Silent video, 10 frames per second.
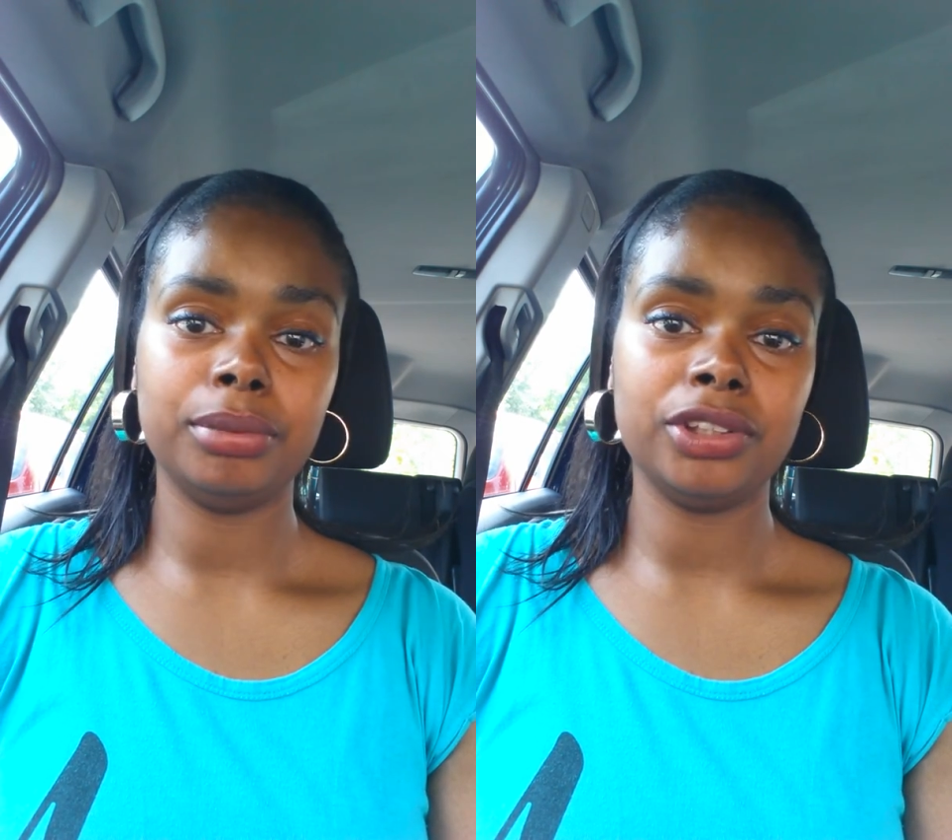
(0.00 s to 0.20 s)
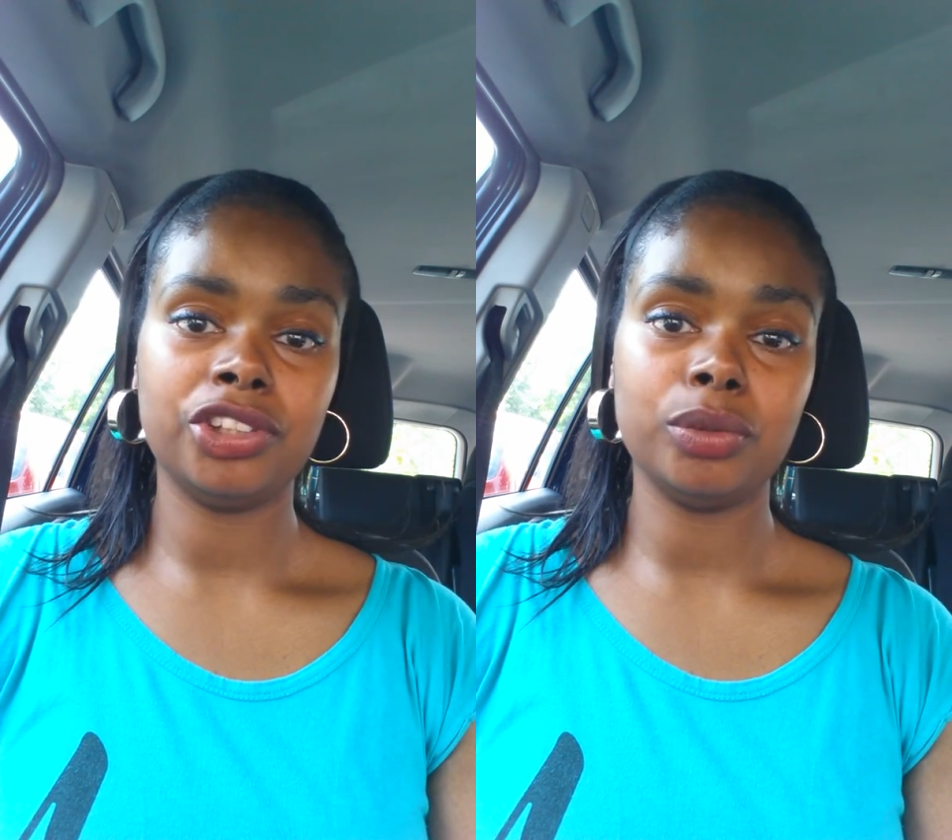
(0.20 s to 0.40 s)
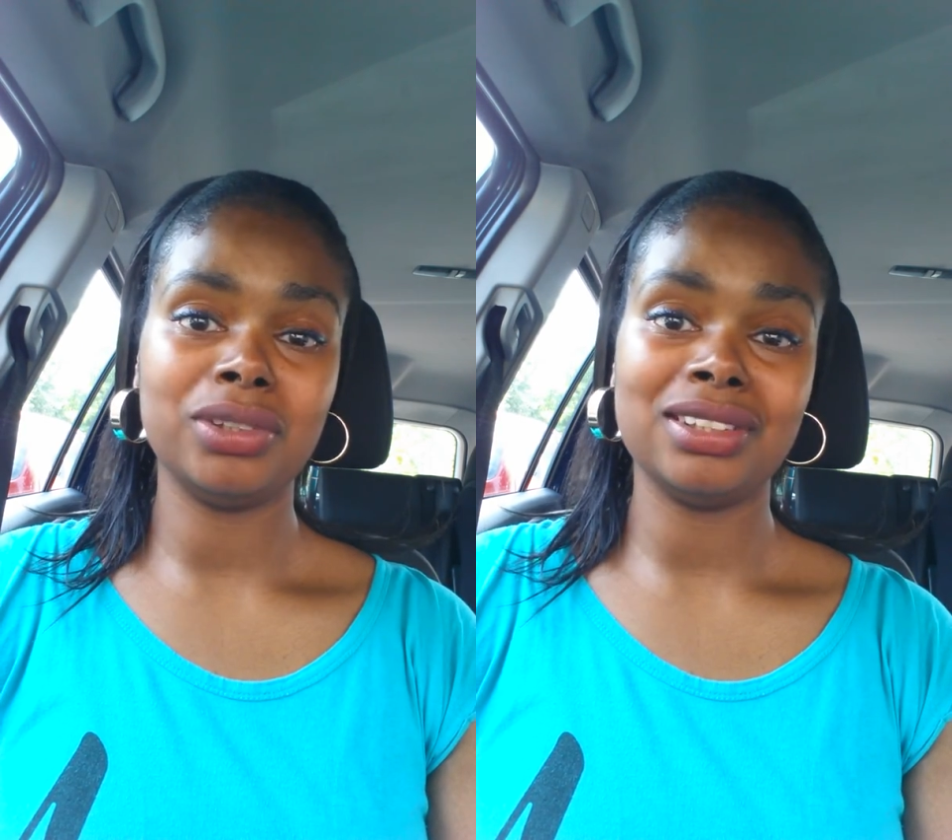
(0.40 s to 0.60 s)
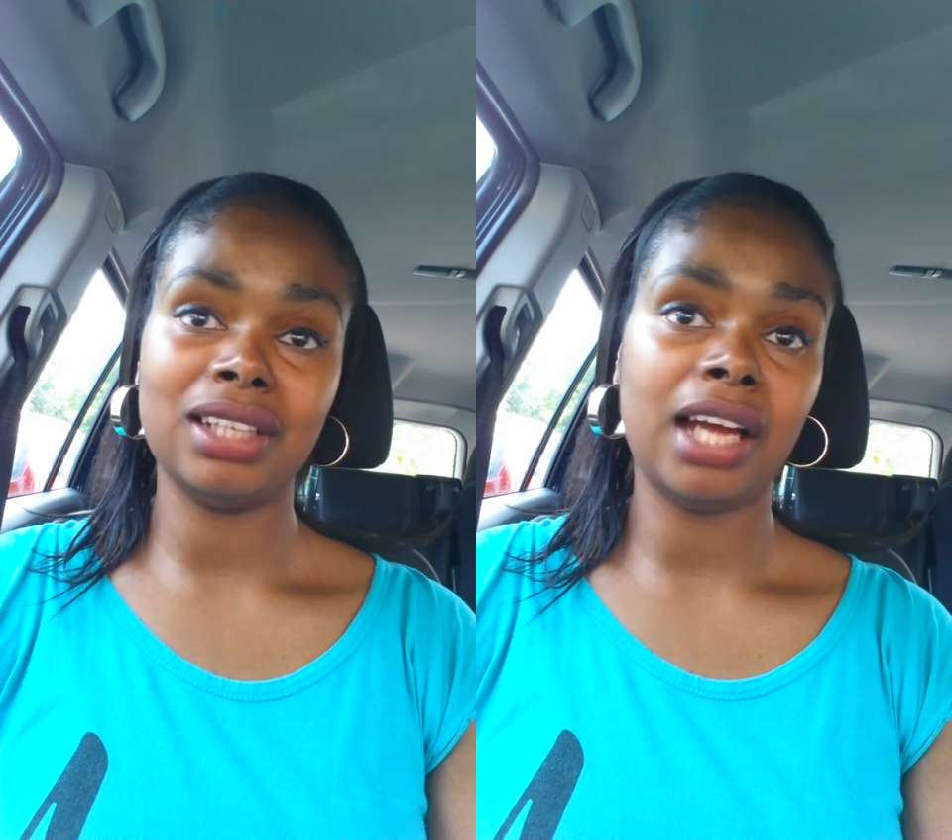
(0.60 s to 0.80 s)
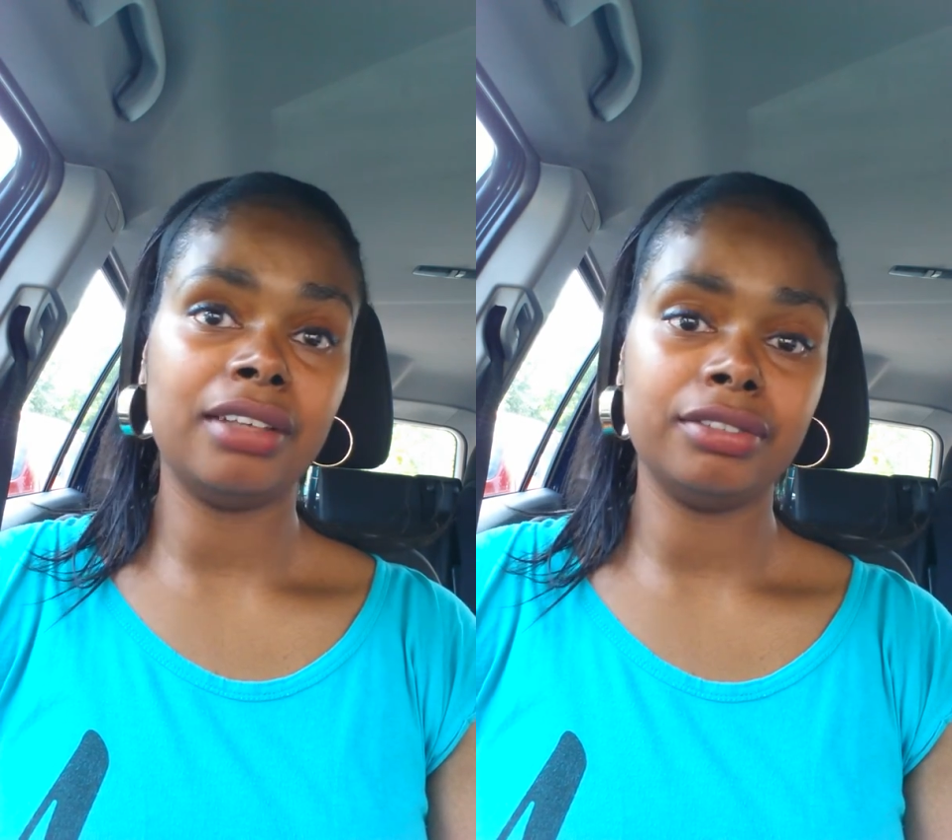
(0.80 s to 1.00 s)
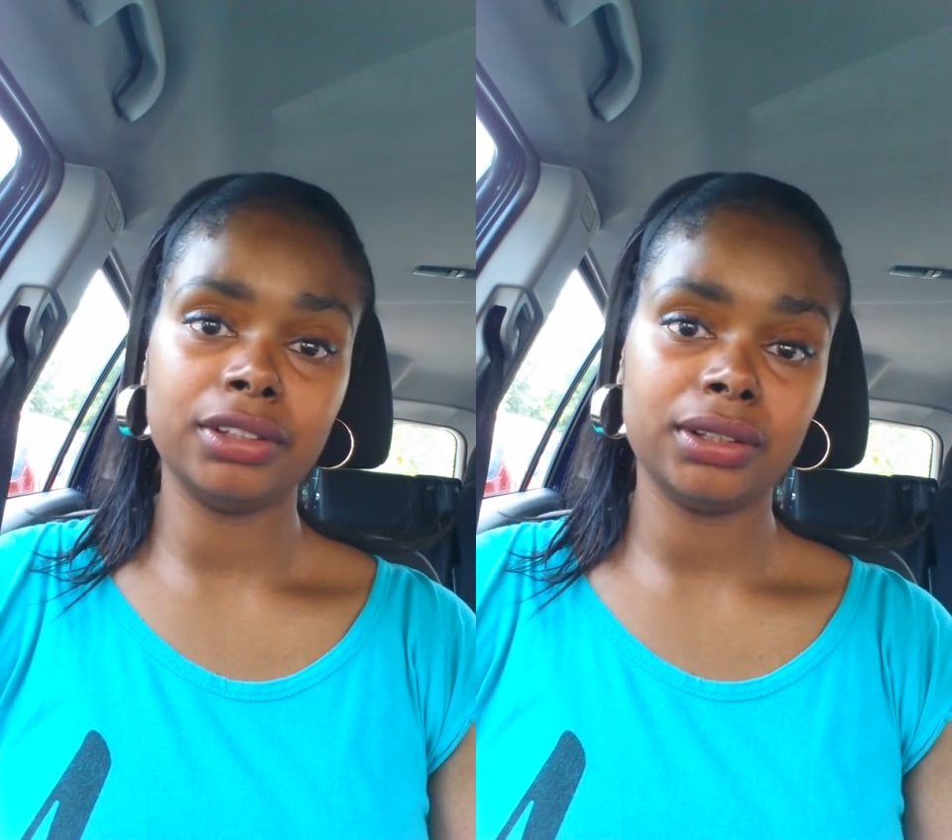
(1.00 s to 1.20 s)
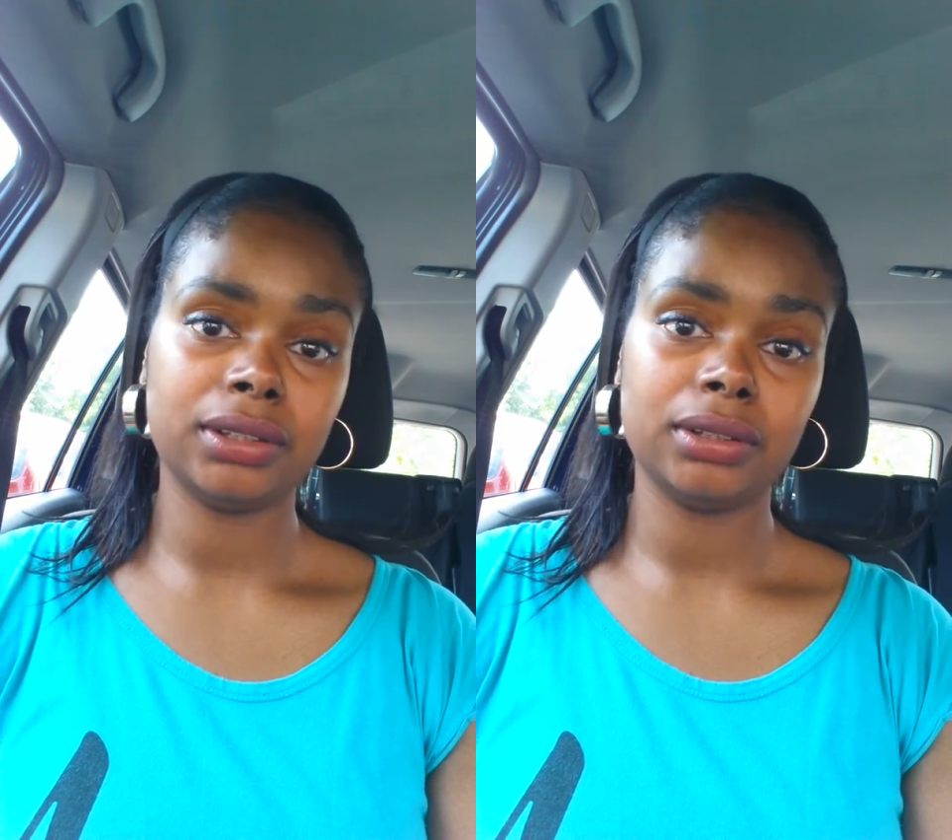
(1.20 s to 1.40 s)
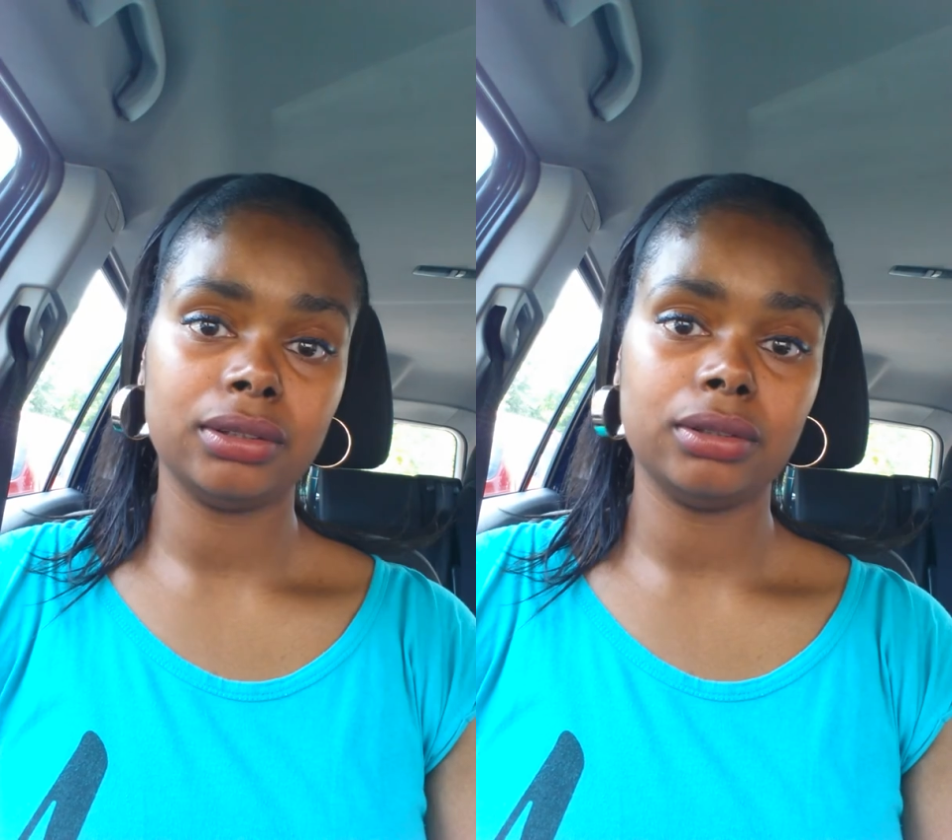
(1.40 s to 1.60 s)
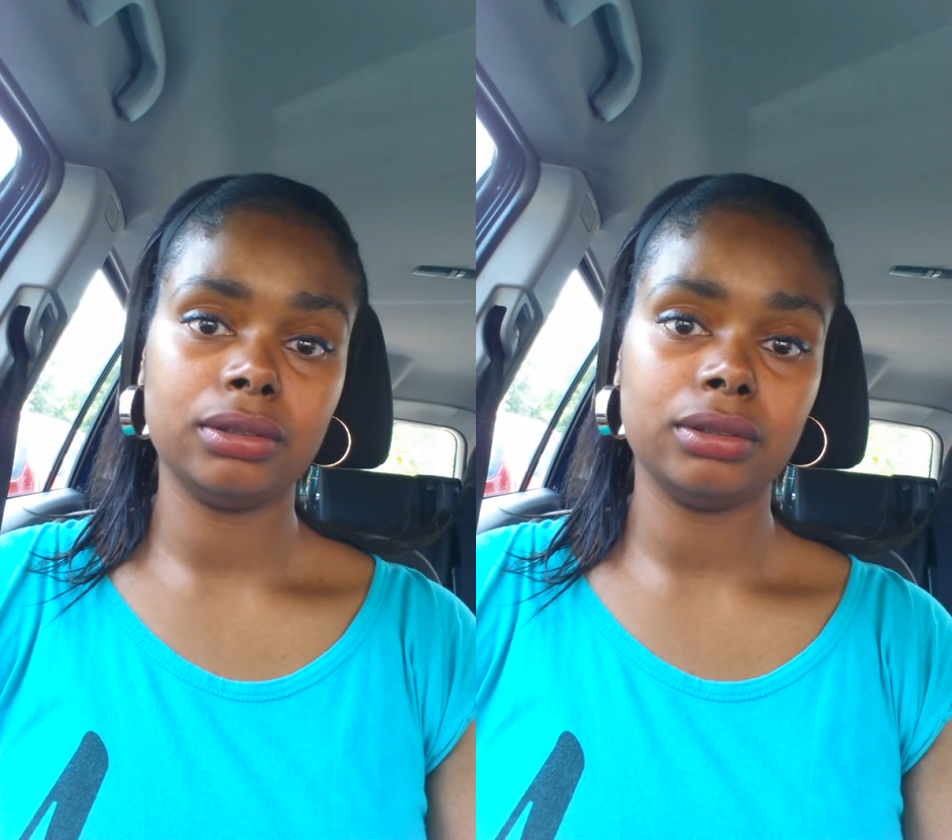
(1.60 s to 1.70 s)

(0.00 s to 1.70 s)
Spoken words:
but she was lifeless.